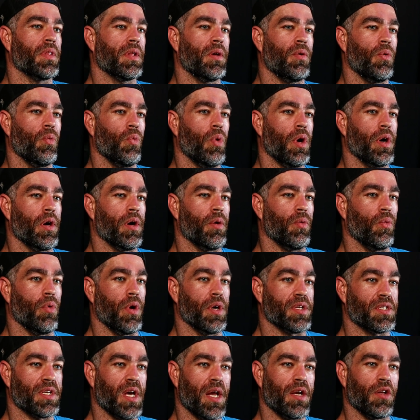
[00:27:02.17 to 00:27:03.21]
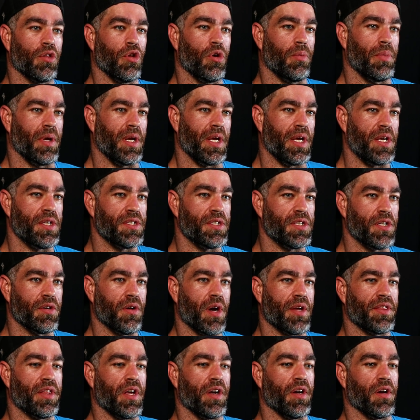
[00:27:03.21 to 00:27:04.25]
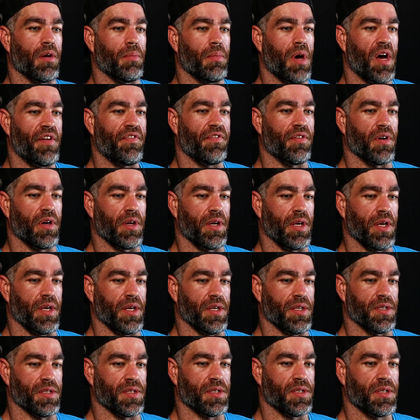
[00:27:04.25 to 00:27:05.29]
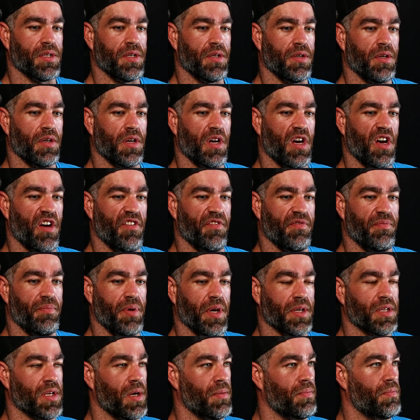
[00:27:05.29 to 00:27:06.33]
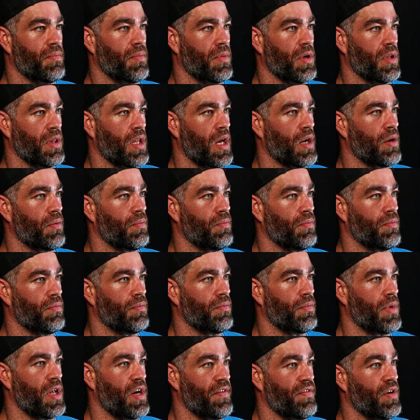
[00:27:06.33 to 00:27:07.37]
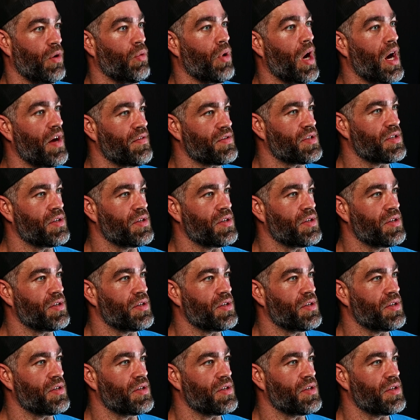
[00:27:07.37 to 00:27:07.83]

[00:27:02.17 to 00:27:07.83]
Where it's gotten a little bit easier, I think, on my front is I've picked up a lot of NFL wives.